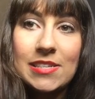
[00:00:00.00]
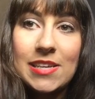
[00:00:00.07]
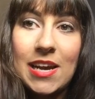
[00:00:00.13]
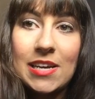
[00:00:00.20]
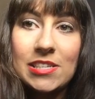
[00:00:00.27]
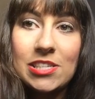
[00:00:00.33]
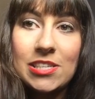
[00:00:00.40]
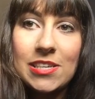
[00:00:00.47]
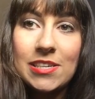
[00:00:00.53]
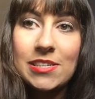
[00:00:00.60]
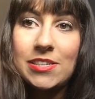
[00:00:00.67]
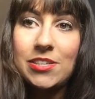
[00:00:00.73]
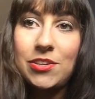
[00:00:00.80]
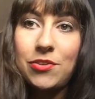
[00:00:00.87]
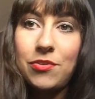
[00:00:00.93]
attach
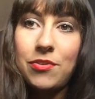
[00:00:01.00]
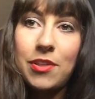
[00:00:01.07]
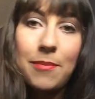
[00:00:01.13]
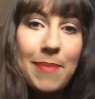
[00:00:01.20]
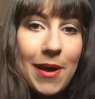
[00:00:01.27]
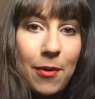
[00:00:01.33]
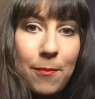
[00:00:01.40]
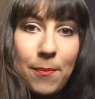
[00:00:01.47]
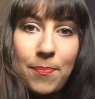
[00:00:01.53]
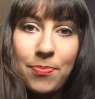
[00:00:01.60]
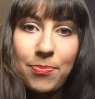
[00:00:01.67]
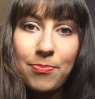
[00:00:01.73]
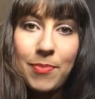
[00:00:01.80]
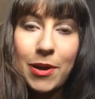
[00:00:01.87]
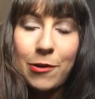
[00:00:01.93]
it to their belt
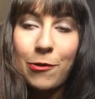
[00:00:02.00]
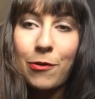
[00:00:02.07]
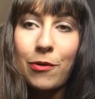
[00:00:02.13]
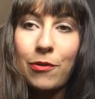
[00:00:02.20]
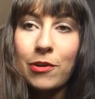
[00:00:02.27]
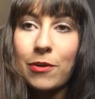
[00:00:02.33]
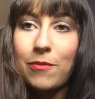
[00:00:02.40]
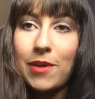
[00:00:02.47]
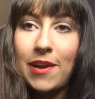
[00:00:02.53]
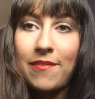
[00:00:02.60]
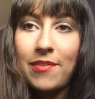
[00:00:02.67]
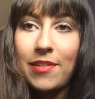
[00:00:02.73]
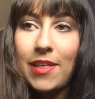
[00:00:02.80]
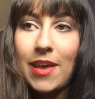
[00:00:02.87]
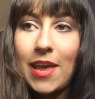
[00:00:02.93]
buckle or
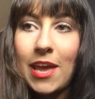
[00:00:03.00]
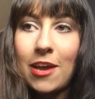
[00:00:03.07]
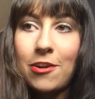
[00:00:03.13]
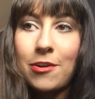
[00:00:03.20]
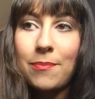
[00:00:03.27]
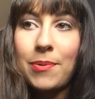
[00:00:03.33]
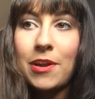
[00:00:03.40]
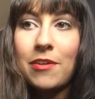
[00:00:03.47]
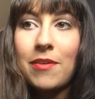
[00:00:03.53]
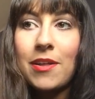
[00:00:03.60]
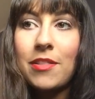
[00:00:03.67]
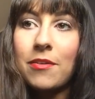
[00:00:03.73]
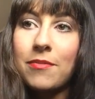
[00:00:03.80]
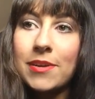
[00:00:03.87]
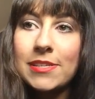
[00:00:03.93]
whatever they can or put
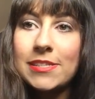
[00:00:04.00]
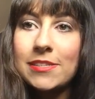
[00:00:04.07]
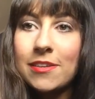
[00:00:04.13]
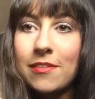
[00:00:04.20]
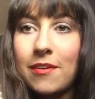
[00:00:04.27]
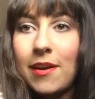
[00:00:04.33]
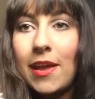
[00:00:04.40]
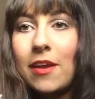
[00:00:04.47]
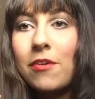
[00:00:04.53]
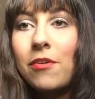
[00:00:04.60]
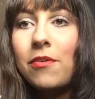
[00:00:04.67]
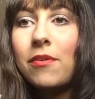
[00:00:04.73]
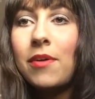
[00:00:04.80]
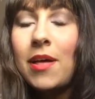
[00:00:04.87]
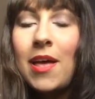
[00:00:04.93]
around their wrist or their
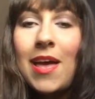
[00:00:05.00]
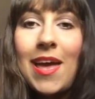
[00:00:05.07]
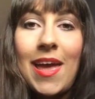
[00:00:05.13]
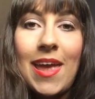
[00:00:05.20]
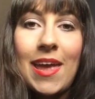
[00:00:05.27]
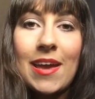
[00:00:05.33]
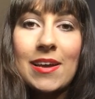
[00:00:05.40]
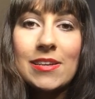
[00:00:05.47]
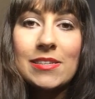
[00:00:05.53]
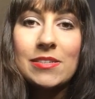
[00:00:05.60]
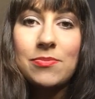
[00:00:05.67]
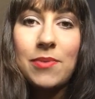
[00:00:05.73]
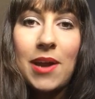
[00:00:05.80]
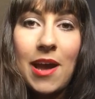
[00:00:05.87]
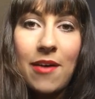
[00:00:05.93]
ankle and
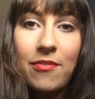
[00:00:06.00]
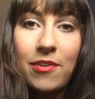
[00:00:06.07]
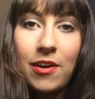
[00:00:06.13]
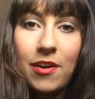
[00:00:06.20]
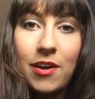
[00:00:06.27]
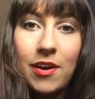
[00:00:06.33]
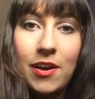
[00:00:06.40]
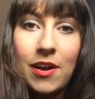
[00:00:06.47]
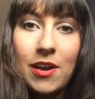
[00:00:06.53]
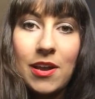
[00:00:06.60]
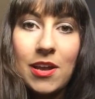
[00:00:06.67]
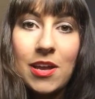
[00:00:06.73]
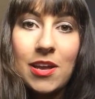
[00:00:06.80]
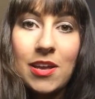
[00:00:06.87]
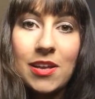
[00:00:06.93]
wherever
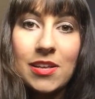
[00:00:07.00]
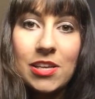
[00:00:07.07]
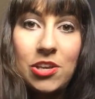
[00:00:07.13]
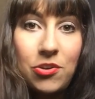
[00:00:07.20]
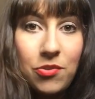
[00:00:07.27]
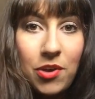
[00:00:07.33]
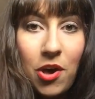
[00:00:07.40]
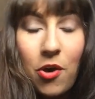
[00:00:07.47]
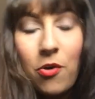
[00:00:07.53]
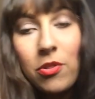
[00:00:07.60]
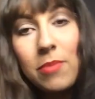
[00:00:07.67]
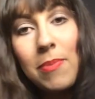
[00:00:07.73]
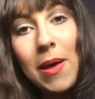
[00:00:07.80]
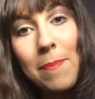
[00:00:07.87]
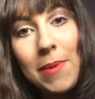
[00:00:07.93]
you go
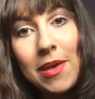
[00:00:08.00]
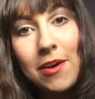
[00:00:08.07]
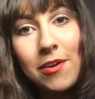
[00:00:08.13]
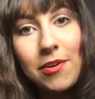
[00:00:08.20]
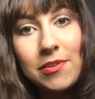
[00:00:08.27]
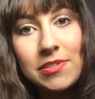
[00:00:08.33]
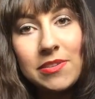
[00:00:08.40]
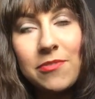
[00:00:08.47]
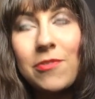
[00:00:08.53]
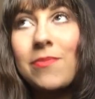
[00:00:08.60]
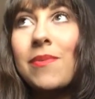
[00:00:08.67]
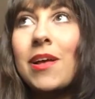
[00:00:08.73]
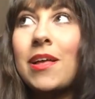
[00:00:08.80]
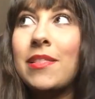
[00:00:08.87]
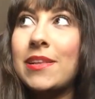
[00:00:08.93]
the puppy goes if,
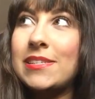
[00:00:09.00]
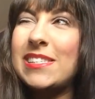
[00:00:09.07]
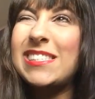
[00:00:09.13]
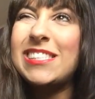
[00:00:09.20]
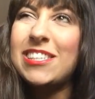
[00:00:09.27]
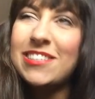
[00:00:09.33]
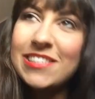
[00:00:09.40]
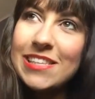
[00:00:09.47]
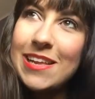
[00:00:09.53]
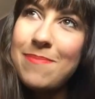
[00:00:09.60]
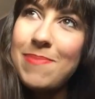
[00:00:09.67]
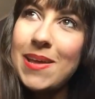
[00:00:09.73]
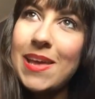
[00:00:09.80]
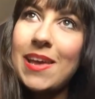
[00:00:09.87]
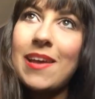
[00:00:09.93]
unless they're
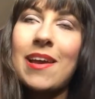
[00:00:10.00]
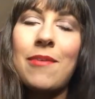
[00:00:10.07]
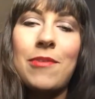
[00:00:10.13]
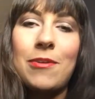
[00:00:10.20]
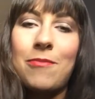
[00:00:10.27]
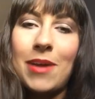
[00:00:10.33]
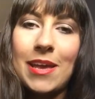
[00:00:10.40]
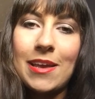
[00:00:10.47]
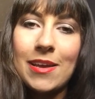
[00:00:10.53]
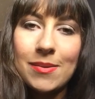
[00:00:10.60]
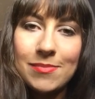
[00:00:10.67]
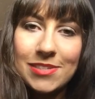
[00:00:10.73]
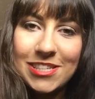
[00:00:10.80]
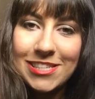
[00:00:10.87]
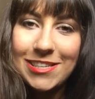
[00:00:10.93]
sleeping I wouldn't wake
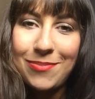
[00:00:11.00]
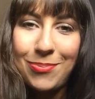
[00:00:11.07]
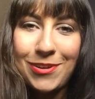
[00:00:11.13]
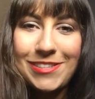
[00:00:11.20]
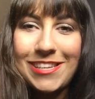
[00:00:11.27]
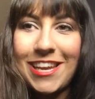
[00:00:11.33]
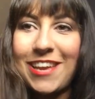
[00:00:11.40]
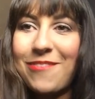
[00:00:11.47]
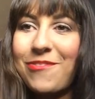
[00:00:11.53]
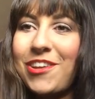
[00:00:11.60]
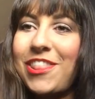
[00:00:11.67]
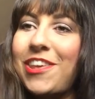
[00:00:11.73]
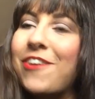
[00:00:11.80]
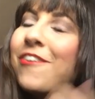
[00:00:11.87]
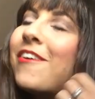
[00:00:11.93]
them just to take them
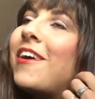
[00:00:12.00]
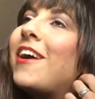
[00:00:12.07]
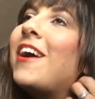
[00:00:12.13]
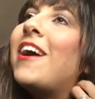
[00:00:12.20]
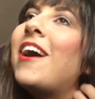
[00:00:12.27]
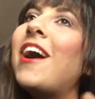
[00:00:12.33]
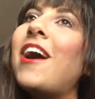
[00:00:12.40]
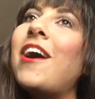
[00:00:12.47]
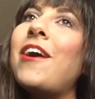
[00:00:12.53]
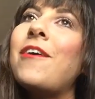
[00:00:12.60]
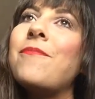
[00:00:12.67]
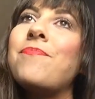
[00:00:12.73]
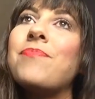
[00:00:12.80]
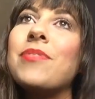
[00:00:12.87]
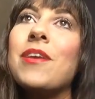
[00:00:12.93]
with you
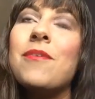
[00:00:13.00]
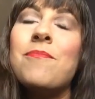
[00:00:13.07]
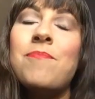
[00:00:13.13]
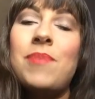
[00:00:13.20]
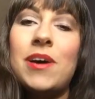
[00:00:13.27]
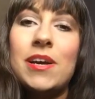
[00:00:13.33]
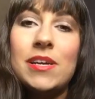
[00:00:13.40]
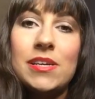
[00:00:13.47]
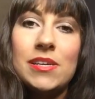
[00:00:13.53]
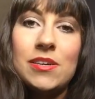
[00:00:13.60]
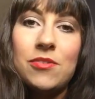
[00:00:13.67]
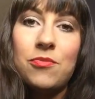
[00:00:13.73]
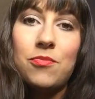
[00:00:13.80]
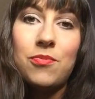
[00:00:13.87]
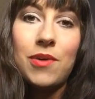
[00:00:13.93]
um, but
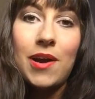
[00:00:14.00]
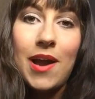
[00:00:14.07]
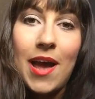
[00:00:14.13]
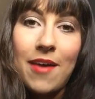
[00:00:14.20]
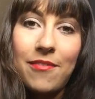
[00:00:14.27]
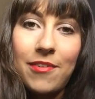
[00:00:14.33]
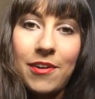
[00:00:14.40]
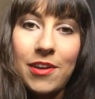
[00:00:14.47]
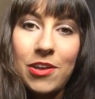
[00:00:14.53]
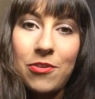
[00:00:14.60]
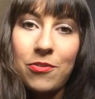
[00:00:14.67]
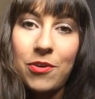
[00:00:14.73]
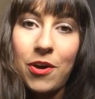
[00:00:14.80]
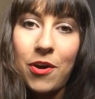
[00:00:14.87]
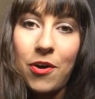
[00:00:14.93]
wherever
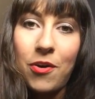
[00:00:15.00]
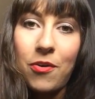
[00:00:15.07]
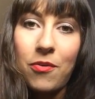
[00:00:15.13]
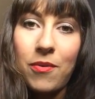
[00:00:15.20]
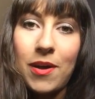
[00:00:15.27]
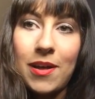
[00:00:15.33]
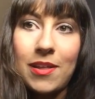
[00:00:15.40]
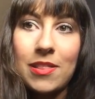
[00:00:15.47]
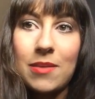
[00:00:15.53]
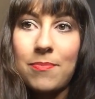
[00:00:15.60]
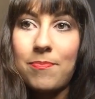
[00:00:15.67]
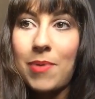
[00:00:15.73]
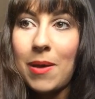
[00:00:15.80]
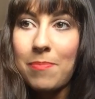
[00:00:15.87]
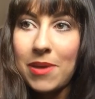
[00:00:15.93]
you go the
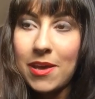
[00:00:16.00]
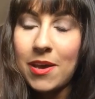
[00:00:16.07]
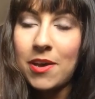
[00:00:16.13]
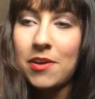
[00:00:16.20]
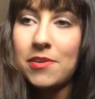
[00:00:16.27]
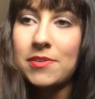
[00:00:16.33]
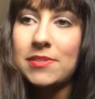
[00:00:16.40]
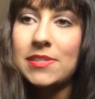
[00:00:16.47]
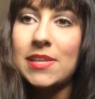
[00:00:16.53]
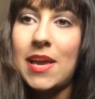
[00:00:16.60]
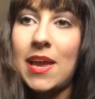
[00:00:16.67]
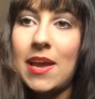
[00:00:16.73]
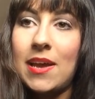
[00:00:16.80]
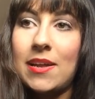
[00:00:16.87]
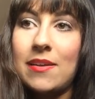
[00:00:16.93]
puppy goes
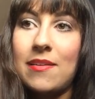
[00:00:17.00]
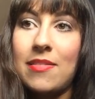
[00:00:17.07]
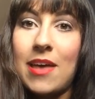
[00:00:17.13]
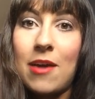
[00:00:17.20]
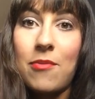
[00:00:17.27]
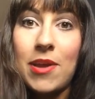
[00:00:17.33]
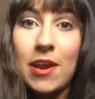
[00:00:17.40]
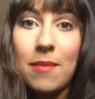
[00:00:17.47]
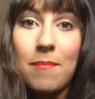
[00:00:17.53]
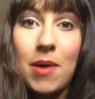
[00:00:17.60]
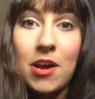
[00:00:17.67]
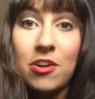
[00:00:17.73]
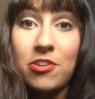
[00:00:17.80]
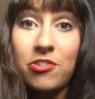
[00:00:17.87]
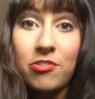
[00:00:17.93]
and that way you're
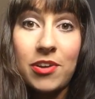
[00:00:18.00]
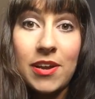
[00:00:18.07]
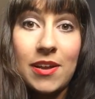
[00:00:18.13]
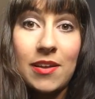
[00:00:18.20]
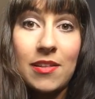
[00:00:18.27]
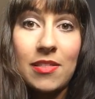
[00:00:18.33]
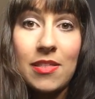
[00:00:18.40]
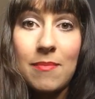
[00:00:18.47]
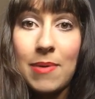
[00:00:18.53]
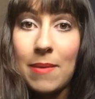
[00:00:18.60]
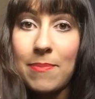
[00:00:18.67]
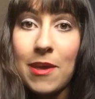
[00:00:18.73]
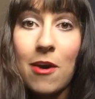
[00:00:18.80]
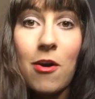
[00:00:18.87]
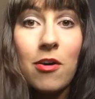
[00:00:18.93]
monitoring the
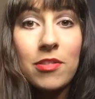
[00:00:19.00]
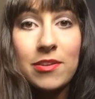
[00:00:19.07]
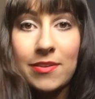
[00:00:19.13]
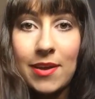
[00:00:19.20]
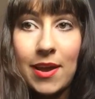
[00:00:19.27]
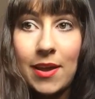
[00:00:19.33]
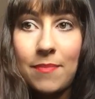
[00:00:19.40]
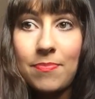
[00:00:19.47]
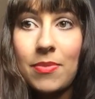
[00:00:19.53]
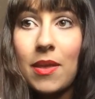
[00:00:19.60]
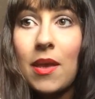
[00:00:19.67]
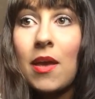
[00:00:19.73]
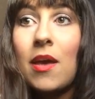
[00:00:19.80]
puppy all the time